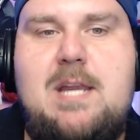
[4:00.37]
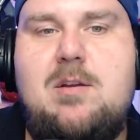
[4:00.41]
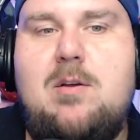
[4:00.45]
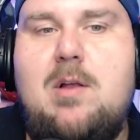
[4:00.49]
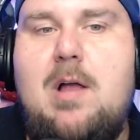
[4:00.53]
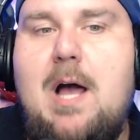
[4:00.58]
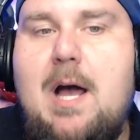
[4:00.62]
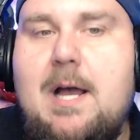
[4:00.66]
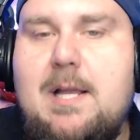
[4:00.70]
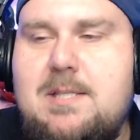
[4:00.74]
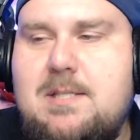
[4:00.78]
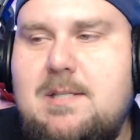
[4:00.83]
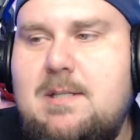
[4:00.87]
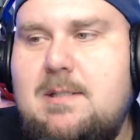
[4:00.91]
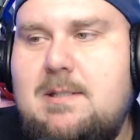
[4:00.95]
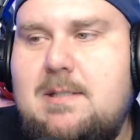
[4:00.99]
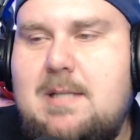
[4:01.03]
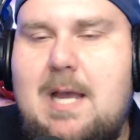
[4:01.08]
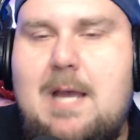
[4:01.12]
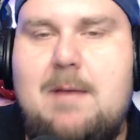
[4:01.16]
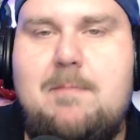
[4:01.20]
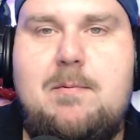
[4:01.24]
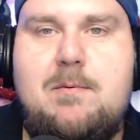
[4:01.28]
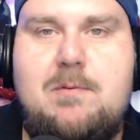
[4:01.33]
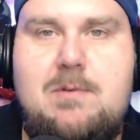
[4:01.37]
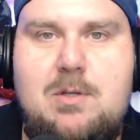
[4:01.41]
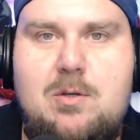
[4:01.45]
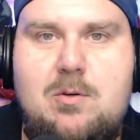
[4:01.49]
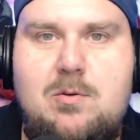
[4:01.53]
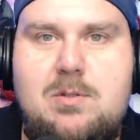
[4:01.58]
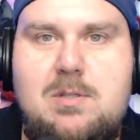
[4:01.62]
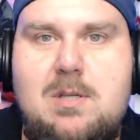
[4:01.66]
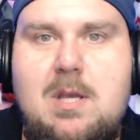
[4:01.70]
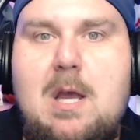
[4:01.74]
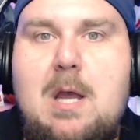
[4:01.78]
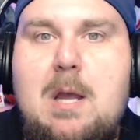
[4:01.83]
Hudson type of
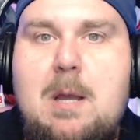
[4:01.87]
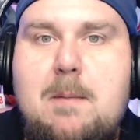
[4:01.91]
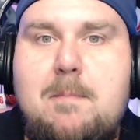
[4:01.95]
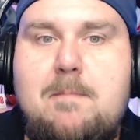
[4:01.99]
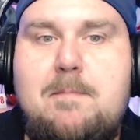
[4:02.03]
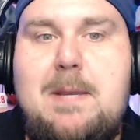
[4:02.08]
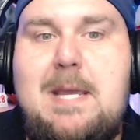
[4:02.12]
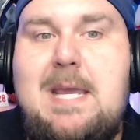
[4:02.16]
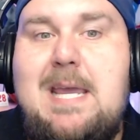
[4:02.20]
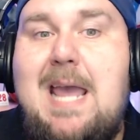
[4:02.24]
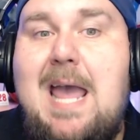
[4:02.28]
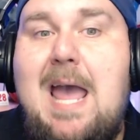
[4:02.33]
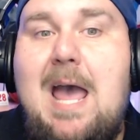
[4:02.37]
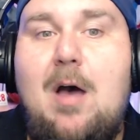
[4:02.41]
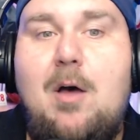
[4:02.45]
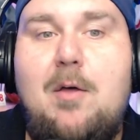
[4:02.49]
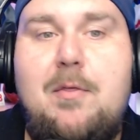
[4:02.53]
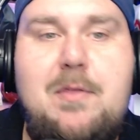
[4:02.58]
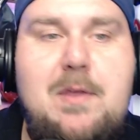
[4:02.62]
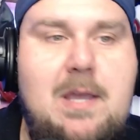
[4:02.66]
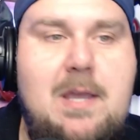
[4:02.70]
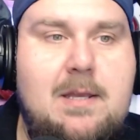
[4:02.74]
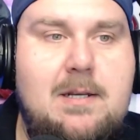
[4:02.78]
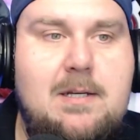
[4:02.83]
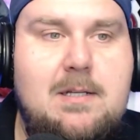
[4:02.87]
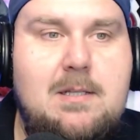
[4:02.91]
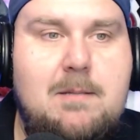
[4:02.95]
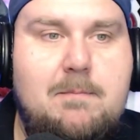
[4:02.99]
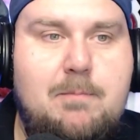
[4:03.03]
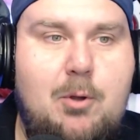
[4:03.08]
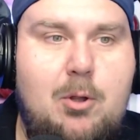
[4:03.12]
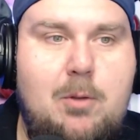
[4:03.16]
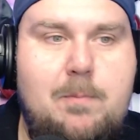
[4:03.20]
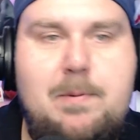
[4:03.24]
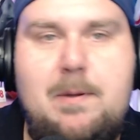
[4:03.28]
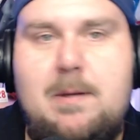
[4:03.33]
dudes be healthy and in the
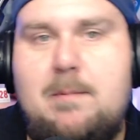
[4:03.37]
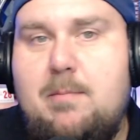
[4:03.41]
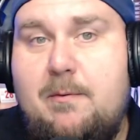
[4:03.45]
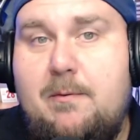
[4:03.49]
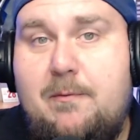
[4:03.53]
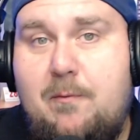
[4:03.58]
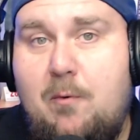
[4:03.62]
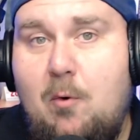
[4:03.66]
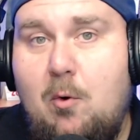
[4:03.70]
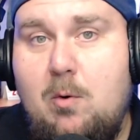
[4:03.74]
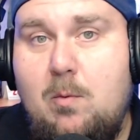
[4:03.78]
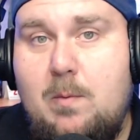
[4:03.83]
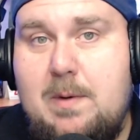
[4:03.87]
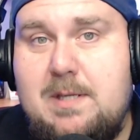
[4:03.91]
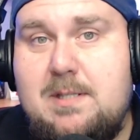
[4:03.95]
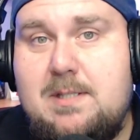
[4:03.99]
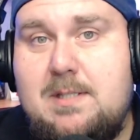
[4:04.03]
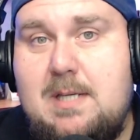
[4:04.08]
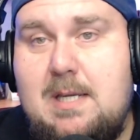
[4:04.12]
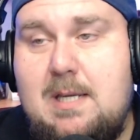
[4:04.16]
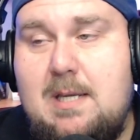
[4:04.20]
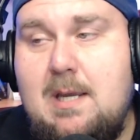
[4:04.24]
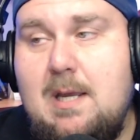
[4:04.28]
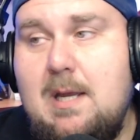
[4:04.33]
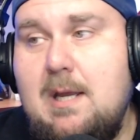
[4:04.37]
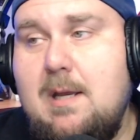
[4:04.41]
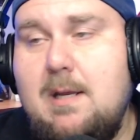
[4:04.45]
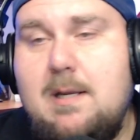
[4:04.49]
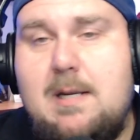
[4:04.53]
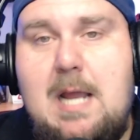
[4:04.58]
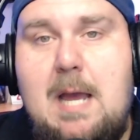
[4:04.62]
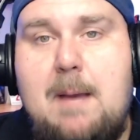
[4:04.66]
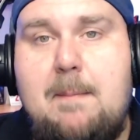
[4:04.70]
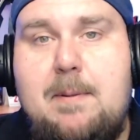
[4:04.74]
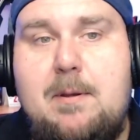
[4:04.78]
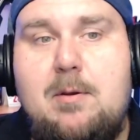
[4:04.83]
bullpen before we see
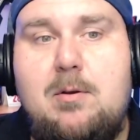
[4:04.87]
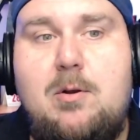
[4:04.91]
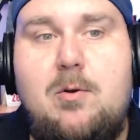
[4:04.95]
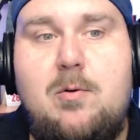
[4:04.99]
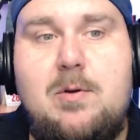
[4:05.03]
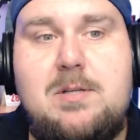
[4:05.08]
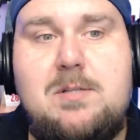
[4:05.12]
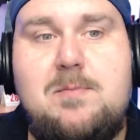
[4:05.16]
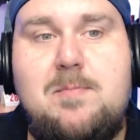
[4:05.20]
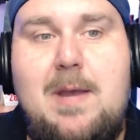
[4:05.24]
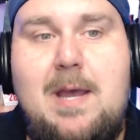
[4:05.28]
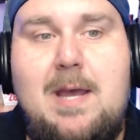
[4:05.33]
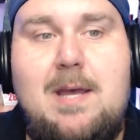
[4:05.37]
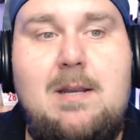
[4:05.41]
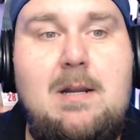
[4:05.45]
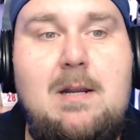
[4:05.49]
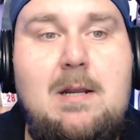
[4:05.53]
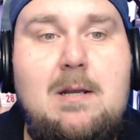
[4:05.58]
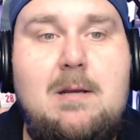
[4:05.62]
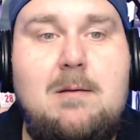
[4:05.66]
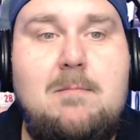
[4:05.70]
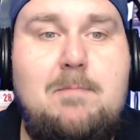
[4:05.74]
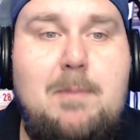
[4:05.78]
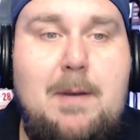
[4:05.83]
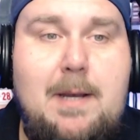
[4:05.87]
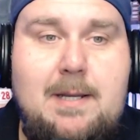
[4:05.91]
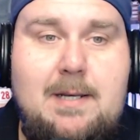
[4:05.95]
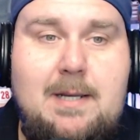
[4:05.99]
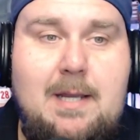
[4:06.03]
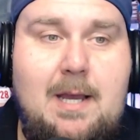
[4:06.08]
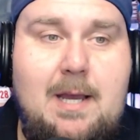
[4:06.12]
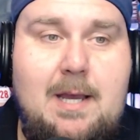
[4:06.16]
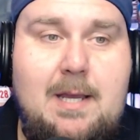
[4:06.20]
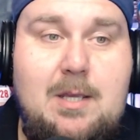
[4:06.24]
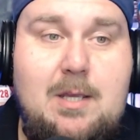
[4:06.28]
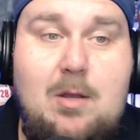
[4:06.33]
Nabil Chrismat. But
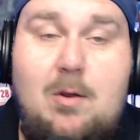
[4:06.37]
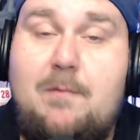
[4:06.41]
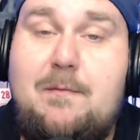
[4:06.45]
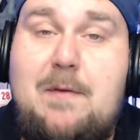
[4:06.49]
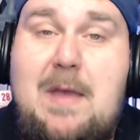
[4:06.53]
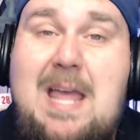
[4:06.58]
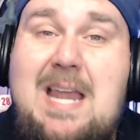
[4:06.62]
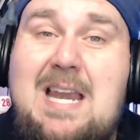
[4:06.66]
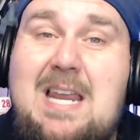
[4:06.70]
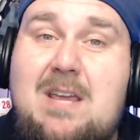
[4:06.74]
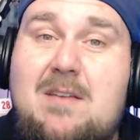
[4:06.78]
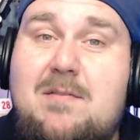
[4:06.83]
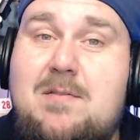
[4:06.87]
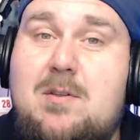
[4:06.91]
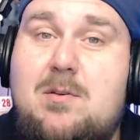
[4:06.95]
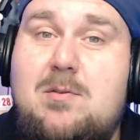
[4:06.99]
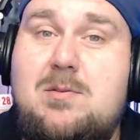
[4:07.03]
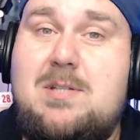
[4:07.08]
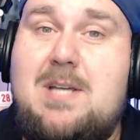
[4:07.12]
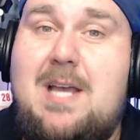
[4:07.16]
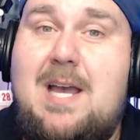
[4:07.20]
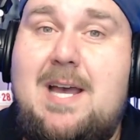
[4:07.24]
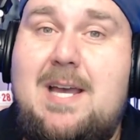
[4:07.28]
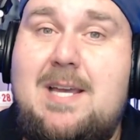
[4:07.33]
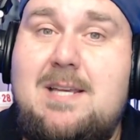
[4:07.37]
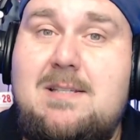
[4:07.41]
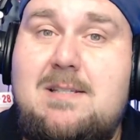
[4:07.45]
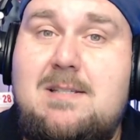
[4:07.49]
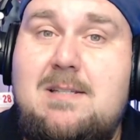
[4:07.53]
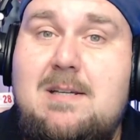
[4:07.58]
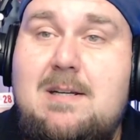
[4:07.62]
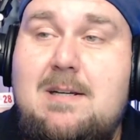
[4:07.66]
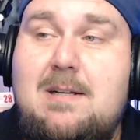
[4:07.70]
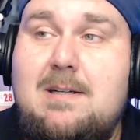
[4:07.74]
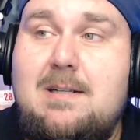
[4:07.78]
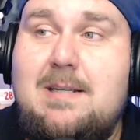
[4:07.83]
if any of those guys
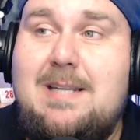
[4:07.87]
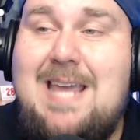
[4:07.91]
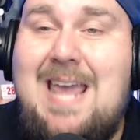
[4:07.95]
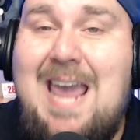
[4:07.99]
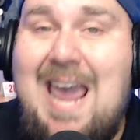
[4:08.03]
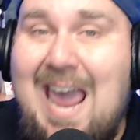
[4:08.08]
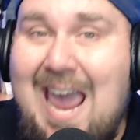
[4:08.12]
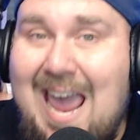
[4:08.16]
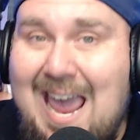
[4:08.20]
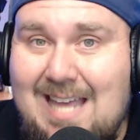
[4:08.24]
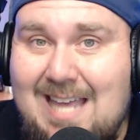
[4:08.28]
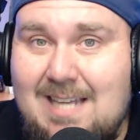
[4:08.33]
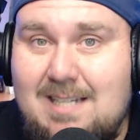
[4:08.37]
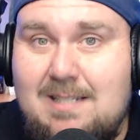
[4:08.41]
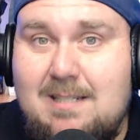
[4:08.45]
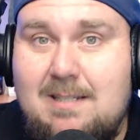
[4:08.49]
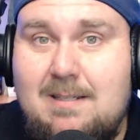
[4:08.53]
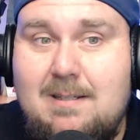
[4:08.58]
can't